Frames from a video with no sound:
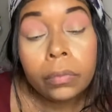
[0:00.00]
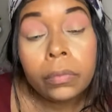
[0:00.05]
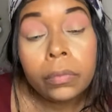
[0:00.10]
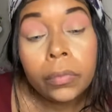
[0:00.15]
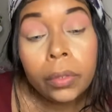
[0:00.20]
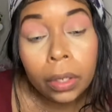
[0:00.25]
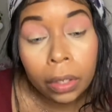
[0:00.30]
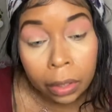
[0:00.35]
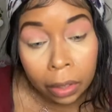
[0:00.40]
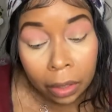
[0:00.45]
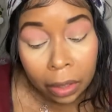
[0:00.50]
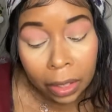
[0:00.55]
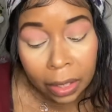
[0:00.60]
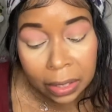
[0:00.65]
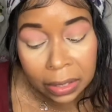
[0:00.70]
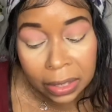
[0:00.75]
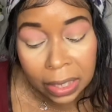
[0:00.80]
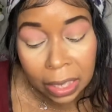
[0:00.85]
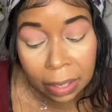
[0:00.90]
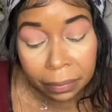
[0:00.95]
and it does
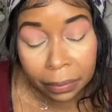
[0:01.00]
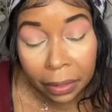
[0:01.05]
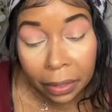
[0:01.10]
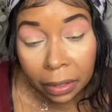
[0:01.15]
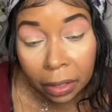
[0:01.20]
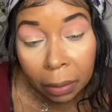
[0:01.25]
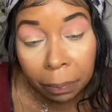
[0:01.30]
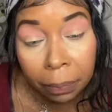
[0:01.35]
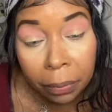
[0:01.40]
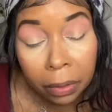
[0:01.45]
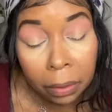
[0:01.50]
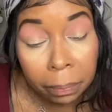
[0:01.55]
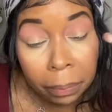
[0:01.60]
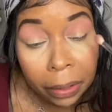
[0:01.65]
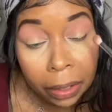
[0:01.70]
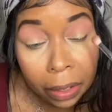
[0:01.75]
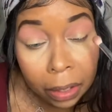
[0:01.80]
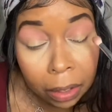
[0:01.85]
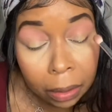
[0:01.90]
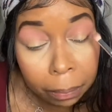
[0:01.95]
have kick up in the
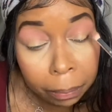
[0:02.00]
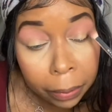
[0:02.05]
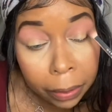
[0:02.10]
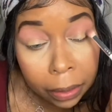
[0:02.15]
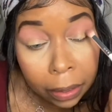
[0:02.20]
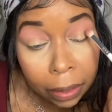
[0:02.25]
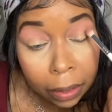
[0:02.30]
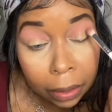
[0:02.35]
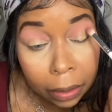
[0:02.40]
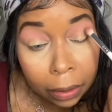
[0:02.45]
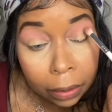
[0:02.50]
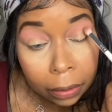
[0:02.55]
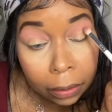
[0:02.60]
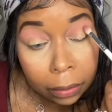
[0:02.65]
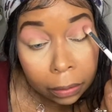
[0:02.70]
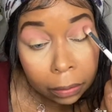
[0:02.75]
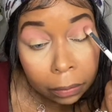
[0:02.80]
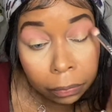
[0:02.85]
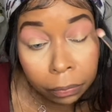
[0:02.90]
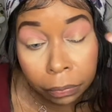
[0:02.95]
pan, but
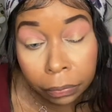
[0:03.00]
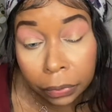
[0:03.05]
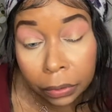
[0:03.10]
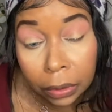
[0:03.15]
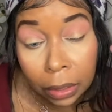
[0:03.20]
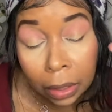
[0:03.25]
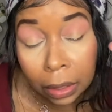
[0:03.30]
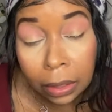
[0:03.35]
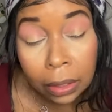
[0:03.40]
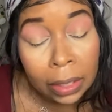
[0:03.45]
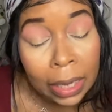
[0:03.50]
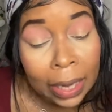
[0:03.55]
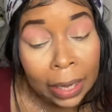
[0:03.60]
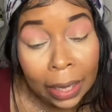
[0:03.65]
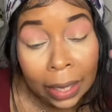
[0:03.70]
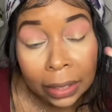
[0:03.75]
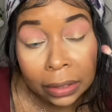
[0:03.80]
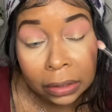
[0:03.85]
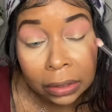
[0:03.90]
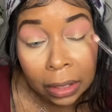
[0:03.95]
a lot of
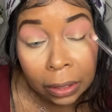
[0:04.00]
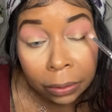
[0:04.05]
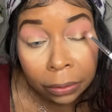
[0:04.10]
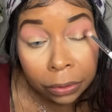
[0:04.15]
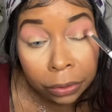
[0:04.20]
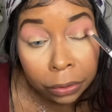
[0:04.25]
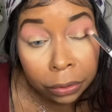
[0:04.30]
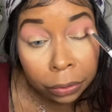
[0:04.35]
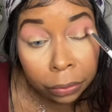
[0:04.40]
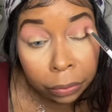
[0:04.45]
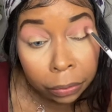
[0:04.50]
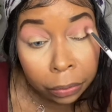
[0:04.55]
eyeshadows do.